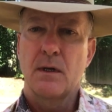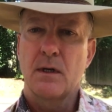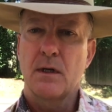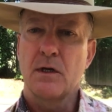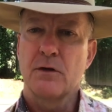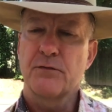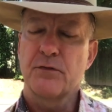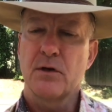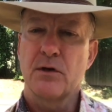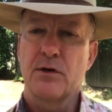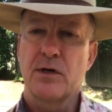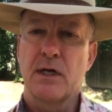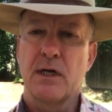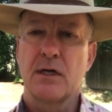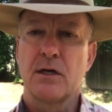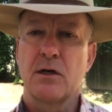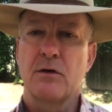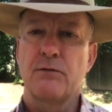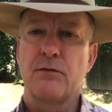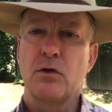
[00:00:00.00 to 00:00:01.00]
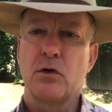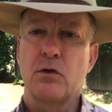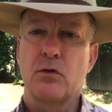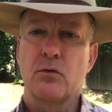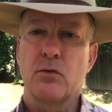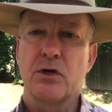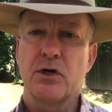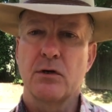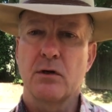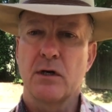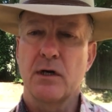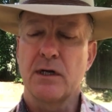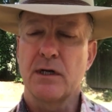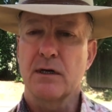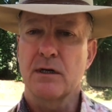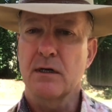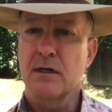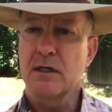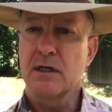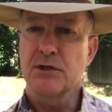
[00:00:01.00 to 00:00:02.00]
If their negative view regarding
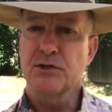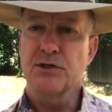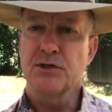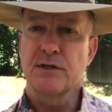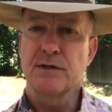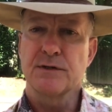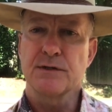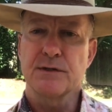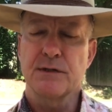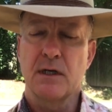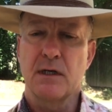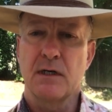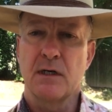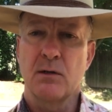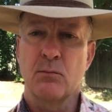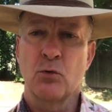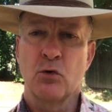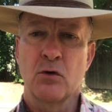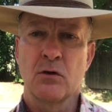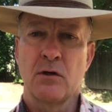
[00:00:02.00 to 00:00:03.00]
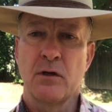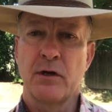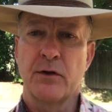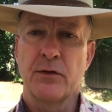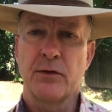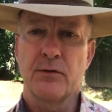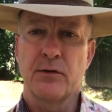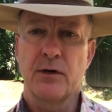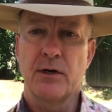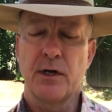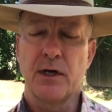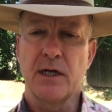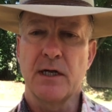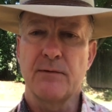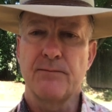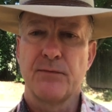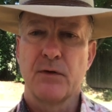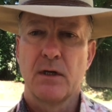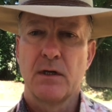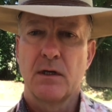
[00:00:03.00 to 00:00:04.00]
conscience and moral authority
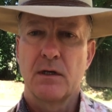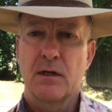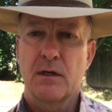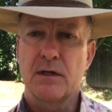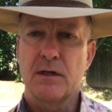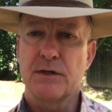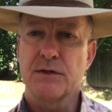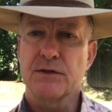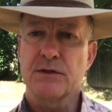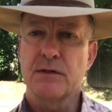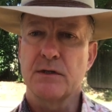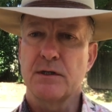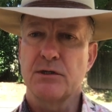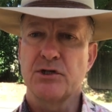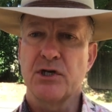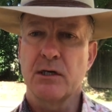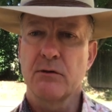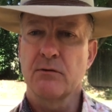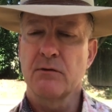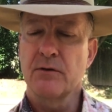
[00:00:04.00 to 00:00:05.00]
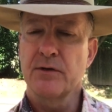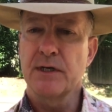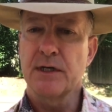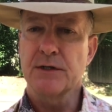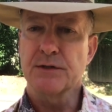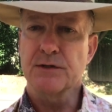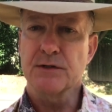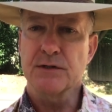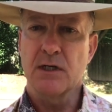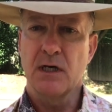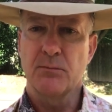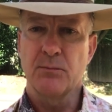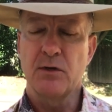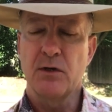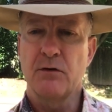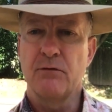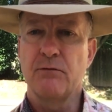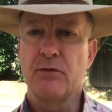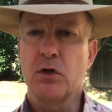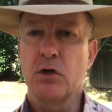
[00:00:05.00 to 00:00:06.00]
is the generally
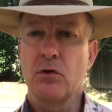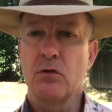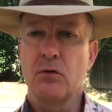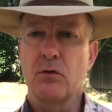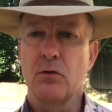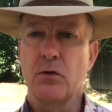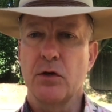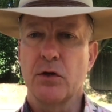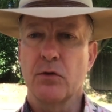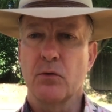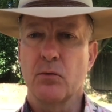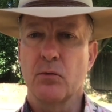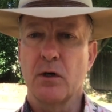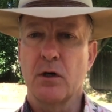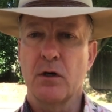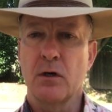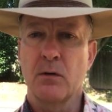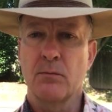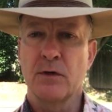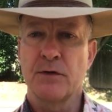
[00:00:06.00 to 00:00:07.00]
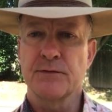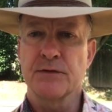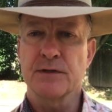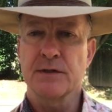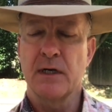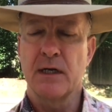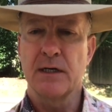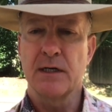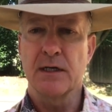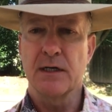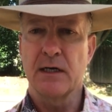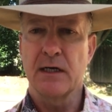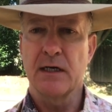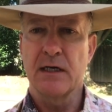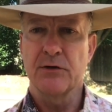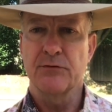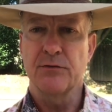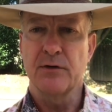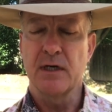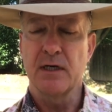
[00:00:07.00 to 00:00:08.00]
accepted view in the realm of
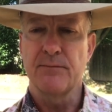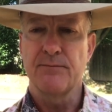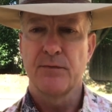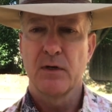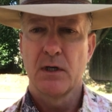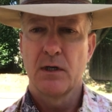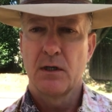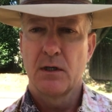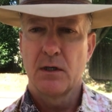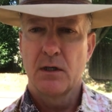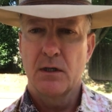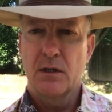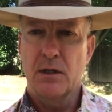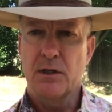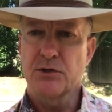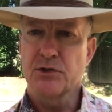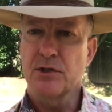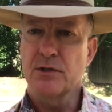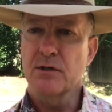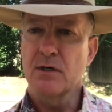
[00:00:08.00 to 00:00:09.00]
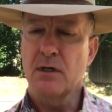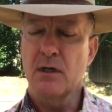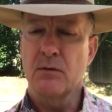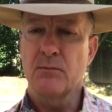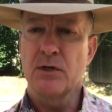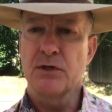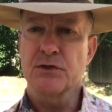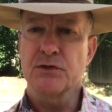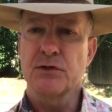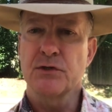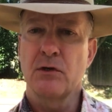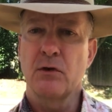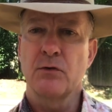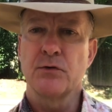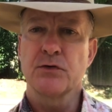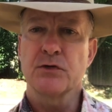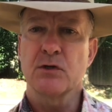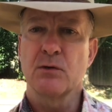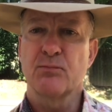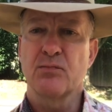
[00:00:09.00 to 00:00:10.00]
psychiatry, it should come as no
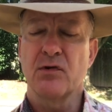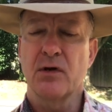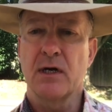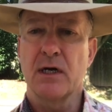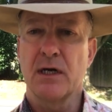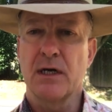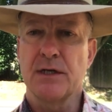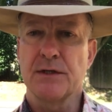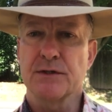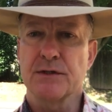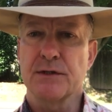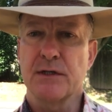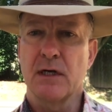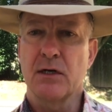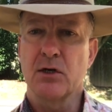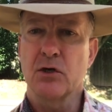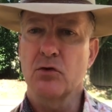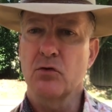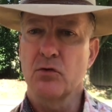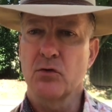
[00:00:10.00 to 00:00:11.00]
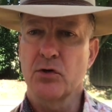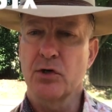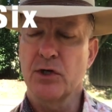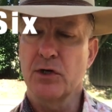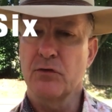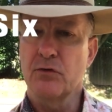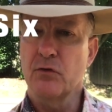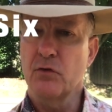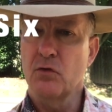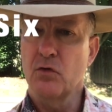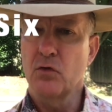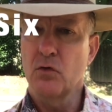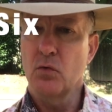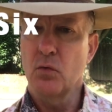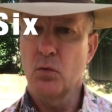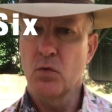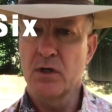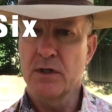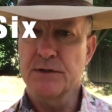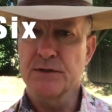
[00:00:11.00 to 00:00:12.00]
surprise that according to
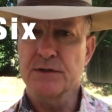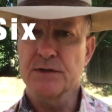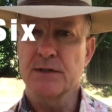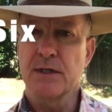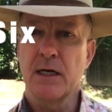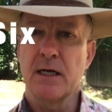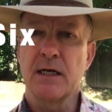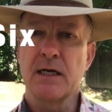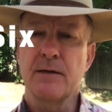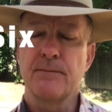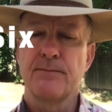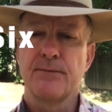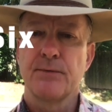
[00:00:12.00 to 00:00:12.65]
one study,